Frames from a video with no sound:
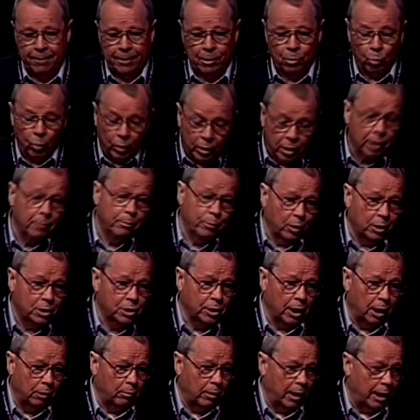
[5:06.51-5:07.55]
One of the books
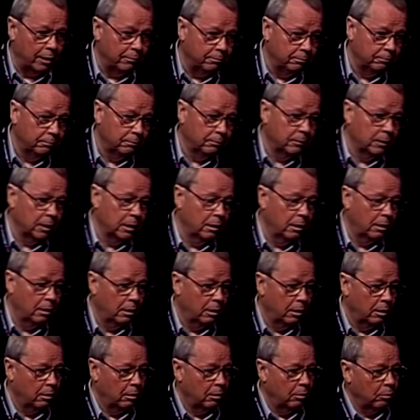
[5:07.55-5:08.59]
I read
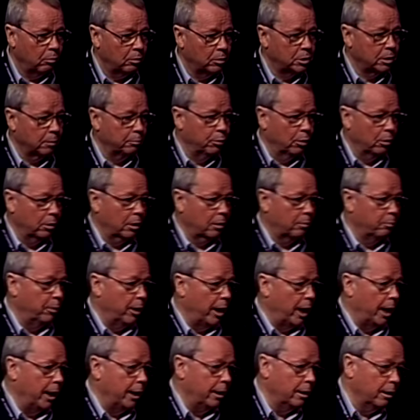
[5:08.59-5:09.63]
was a book
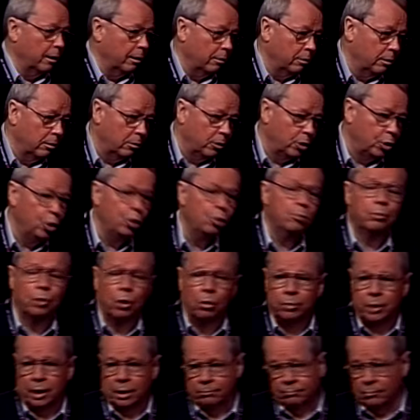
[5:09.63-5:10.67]
by uh, Hugh
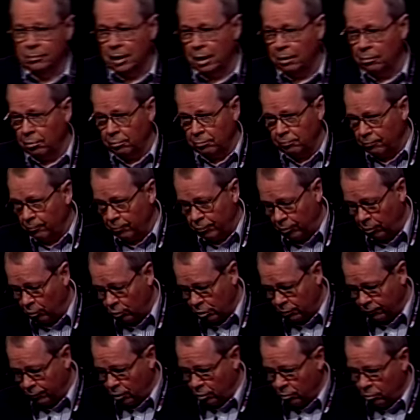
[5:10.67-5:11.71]
Brody. And I don't, those
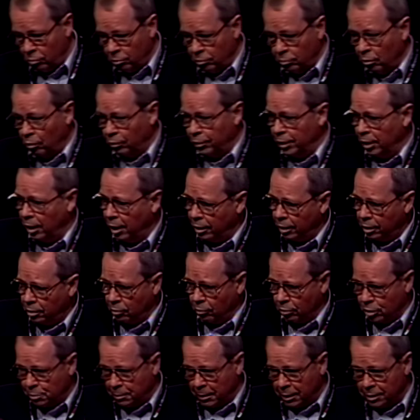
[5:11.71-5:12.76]
of you who know the Arctic
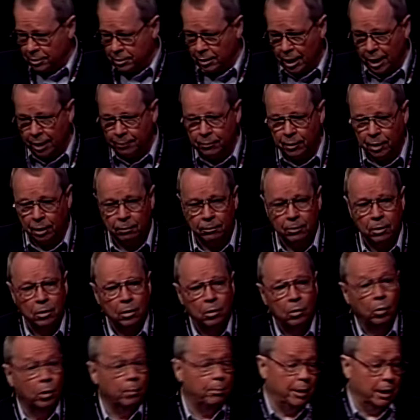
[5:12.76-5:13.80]
or spend time there
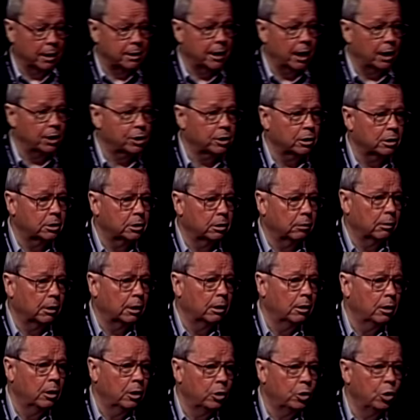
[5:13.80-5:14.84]
or pay attention to it,
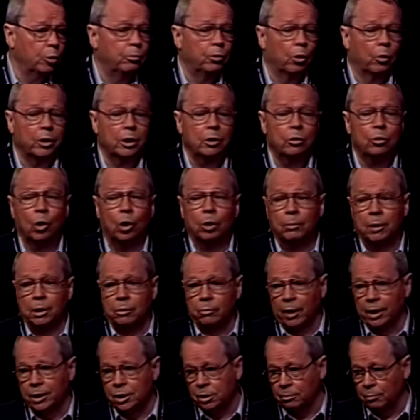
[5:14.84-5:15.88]
Hugh Brody normally
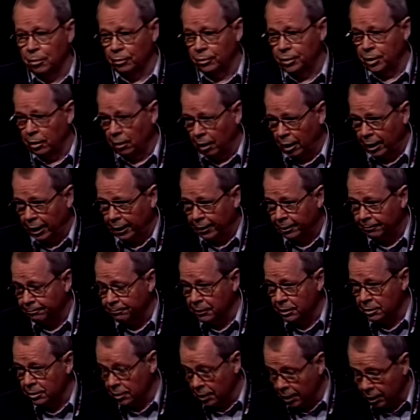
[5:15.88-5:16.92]
writes about the Arctic.
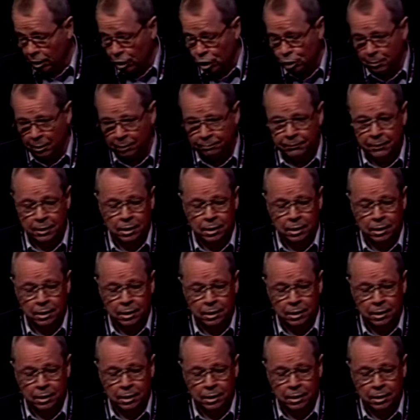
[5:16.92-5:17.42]
He's an Englishman.